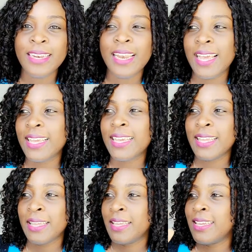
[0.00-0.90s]
Like,
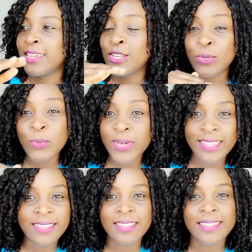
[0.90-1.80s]
do
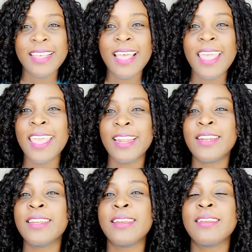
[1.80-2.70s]
it,
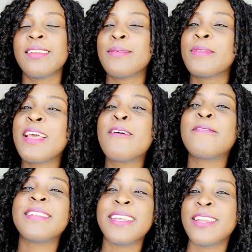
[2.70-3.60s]
and
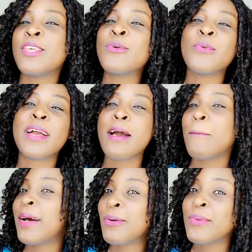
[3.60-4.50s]
definitely you will come
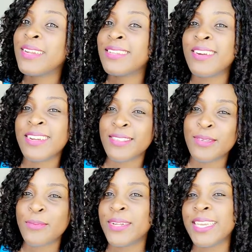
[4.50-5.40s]
back with a testimony.